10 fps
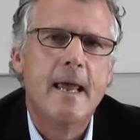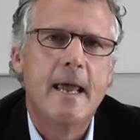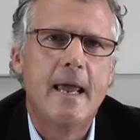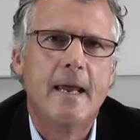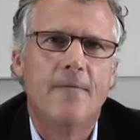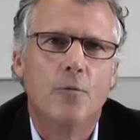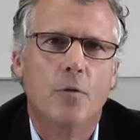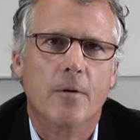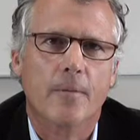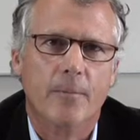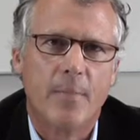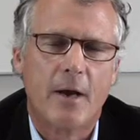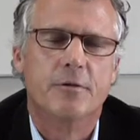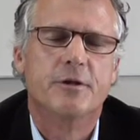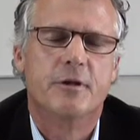and for
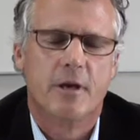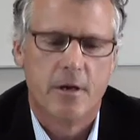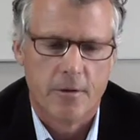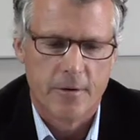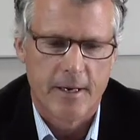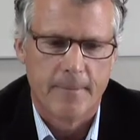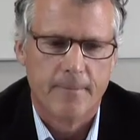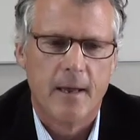better security.